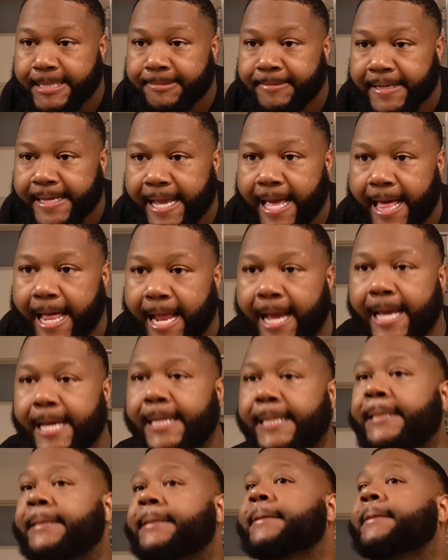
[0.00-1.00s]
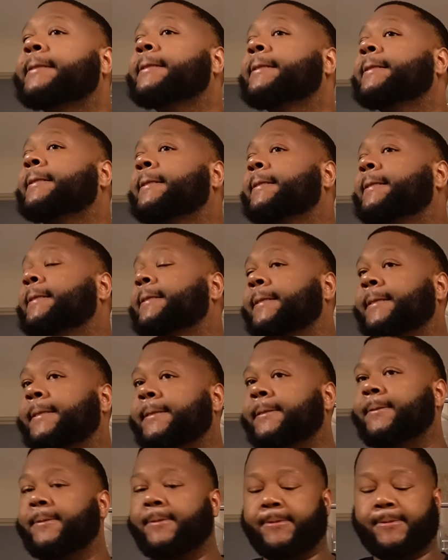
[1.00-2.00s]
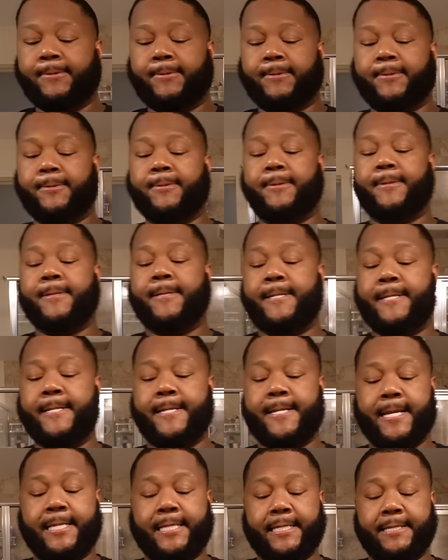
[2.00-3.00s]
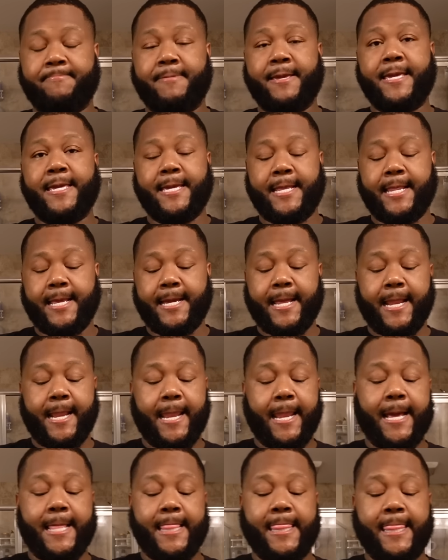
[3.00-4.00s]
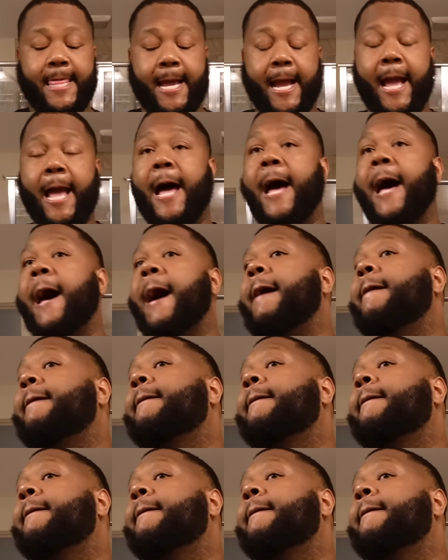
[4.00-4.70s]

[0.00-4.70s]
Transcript: I'm fine. Ooh, that's me looking like that.